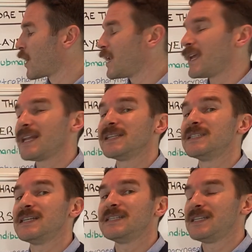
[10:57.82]
we're gonna get a
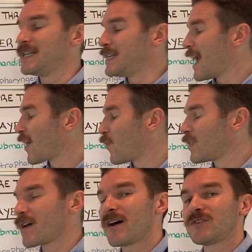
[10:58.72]
CT neck
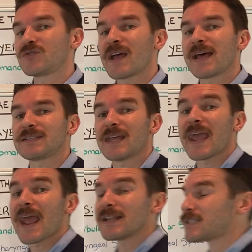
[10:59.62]
with contrast,
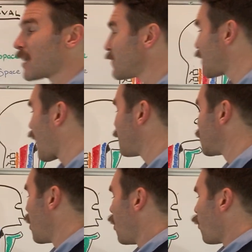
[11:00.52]
and
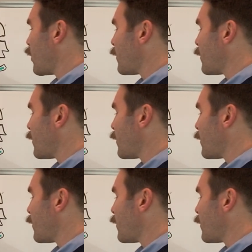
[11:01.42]
sometimes we